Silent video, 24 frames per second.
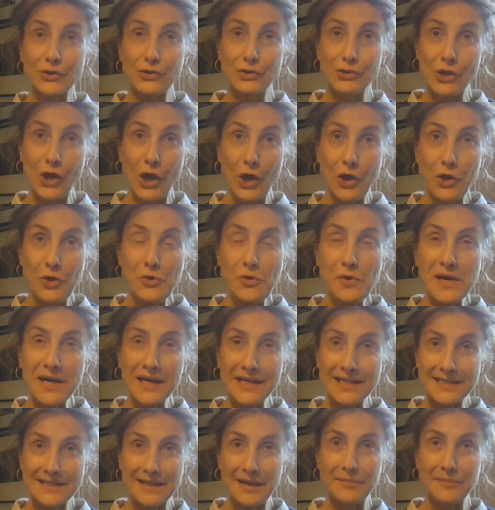No,
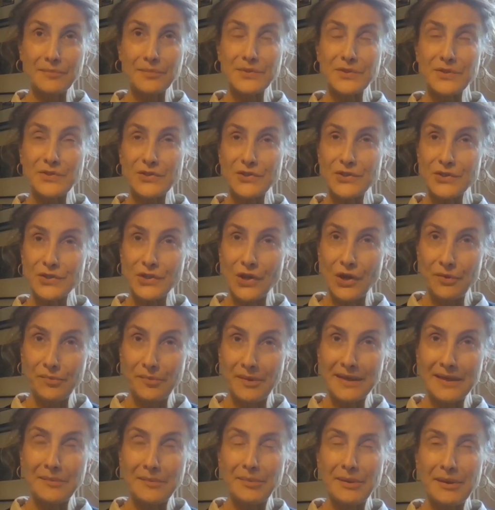except so
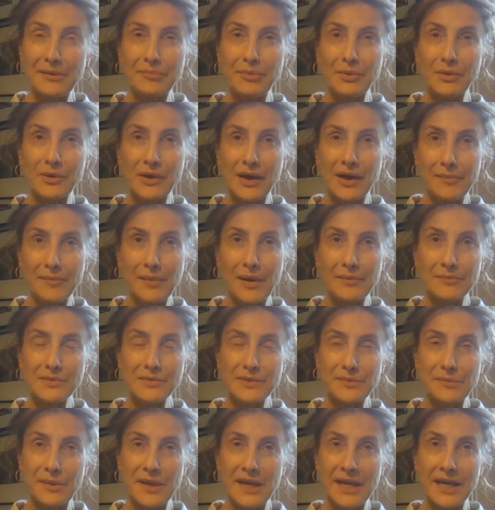many people come up
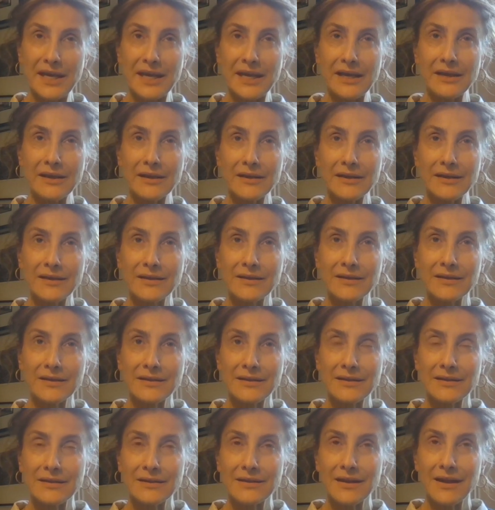to me
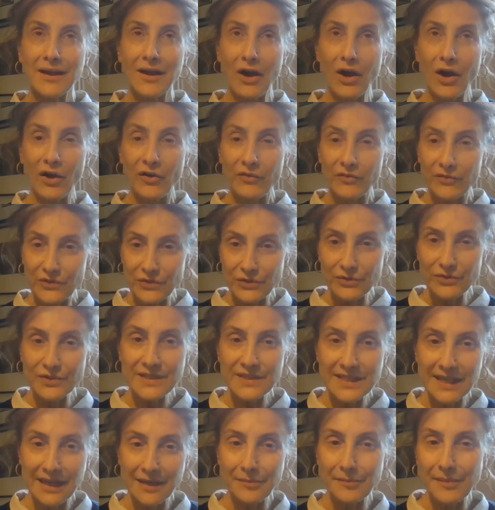after
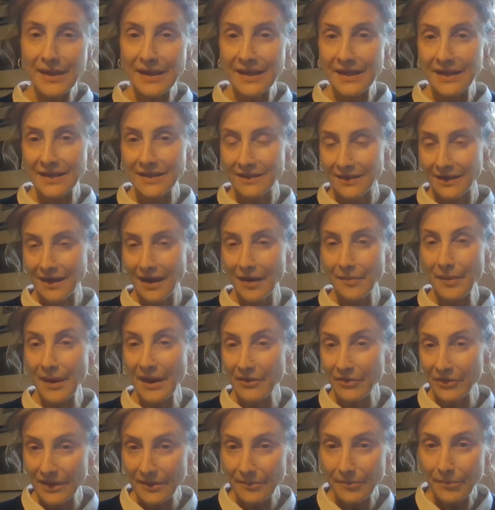and tell me
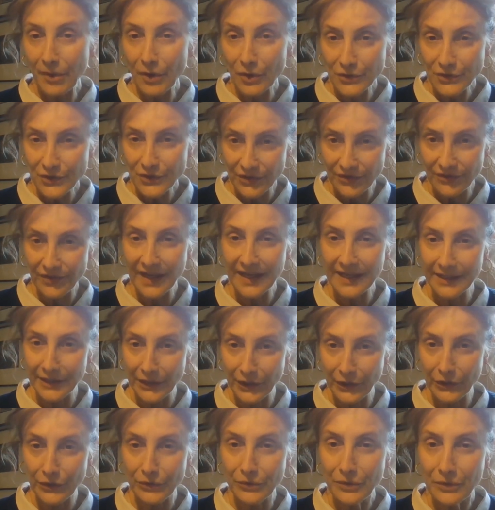about the imposter they
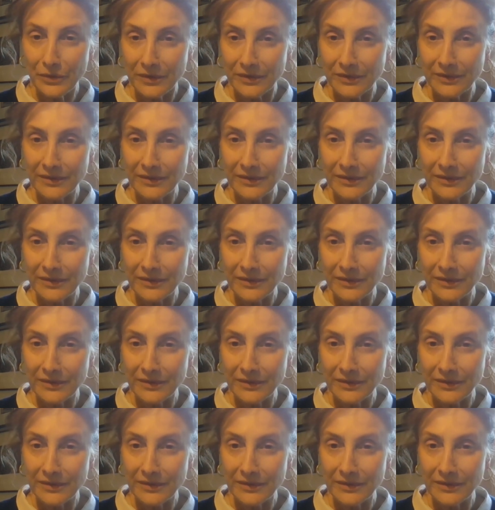knew,